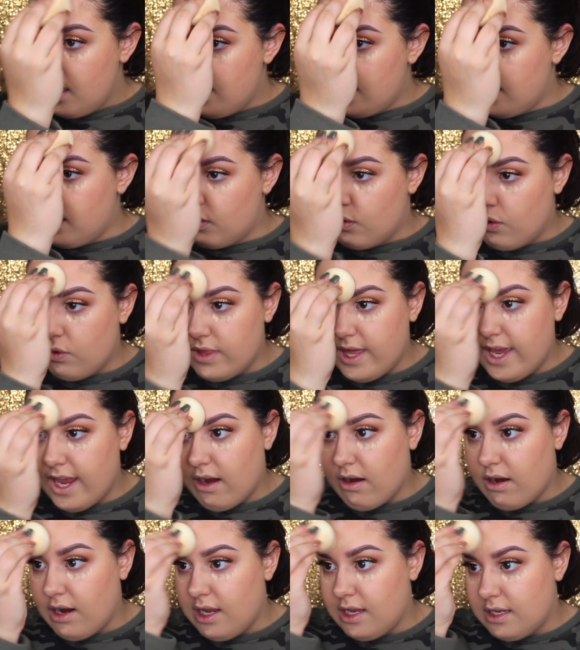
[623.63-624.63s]
in all the
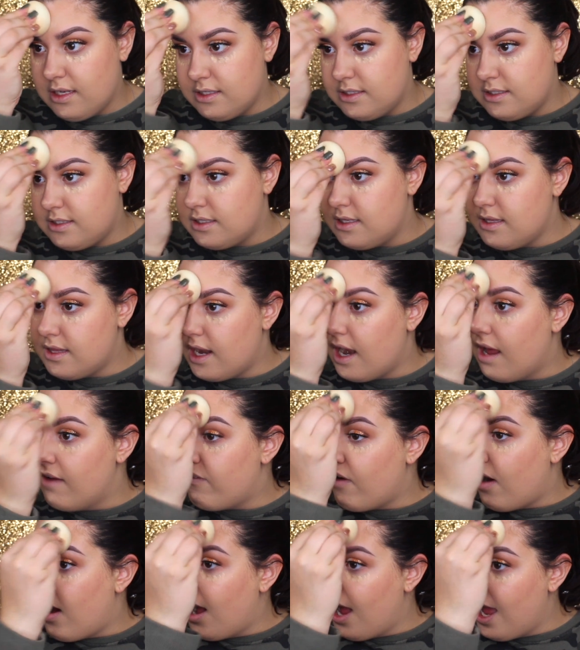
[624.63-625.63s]
areas that I've
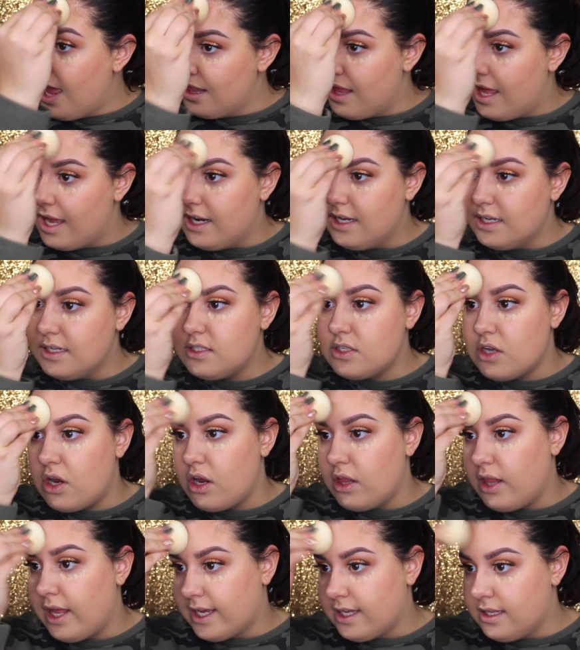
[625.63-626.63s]
highlighted.
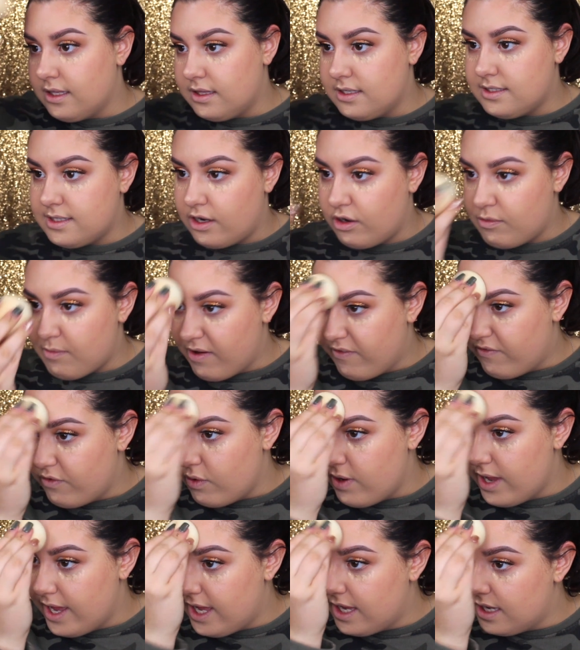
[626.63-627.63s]
So like the center of my
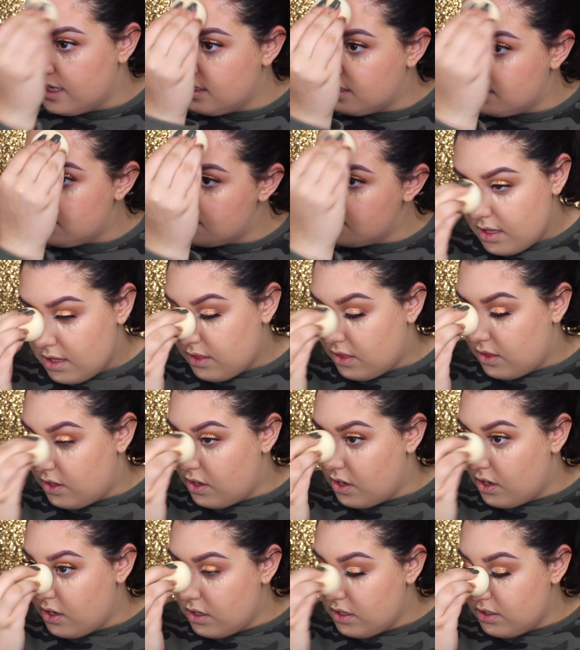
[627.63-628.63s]
forehead, the
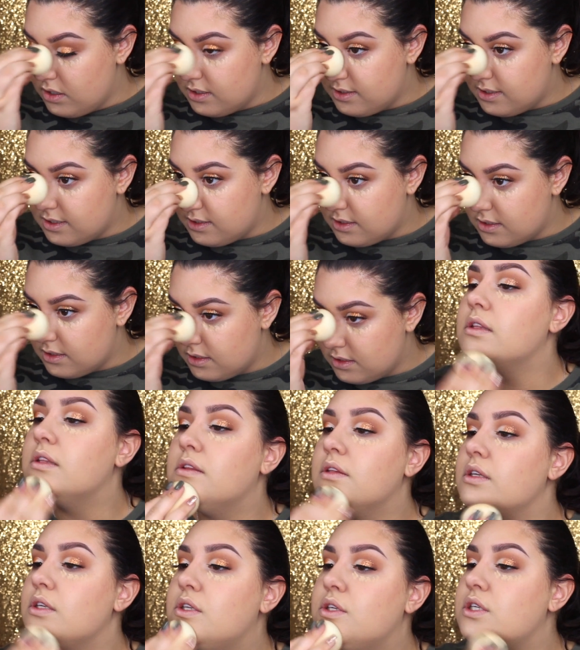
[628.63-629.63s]
nose,
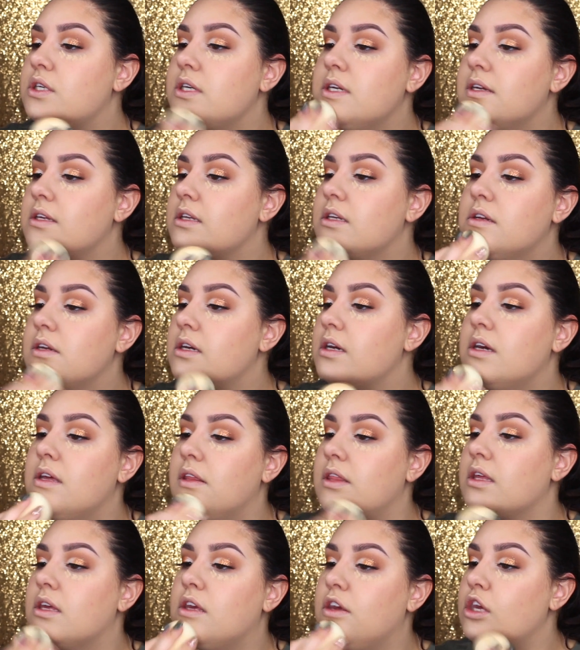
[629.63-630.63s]
the chin,
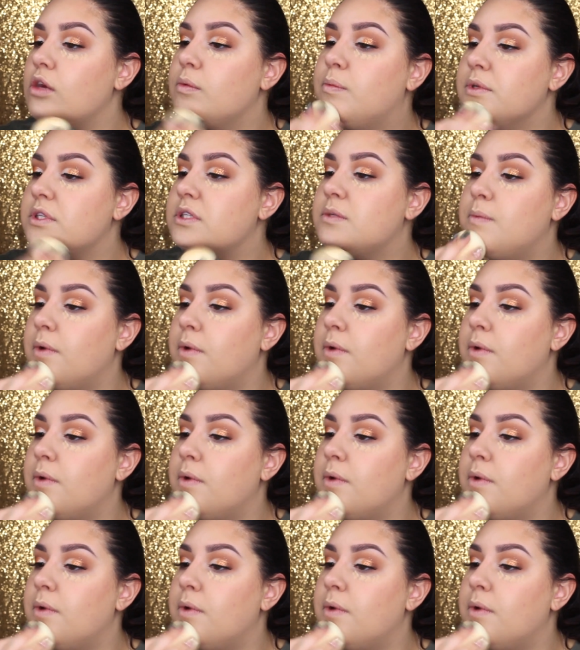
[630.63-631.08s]
and the Cupid's